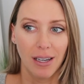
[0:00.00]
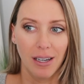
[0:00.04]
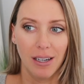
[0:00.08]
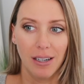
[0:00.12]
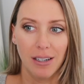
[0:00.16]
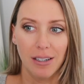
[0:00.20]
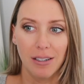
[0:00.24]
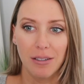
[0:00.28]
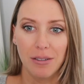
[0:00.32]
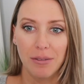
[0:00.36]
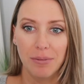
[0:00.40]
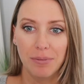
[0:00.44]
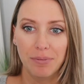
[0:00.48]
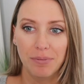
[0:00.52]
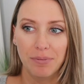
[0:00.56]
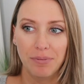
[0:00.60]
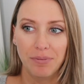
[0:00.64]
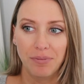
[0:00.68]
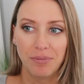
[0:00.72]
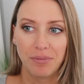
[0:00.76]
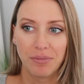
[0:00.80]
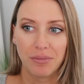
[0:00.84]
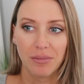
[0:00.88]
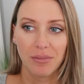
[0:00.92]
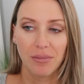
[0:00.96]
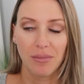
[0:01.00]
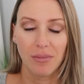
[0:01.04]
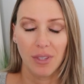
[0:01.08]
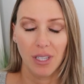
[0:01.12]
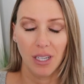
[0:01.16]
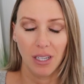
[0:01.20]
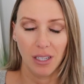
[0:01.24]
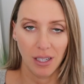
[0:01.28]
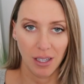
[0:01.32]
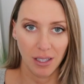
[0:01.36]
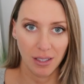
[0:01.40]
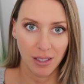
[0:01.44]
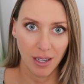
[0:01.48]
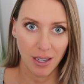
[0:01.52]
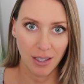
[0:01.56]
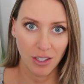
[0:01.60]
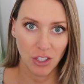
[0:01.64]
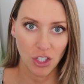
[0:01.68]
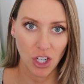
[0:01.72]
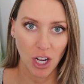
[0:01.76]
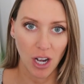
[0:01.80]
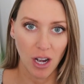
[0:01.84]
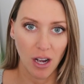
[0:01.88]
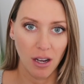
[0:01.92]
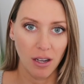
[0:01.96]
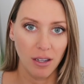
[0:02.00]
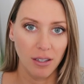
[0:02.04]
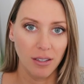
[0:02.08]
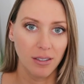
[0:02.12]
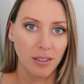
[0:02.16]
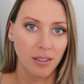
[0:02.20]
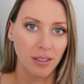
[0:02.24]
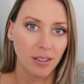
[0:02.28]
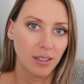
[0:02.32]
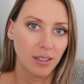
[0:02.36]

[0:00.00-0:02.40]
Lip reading: I got that shot.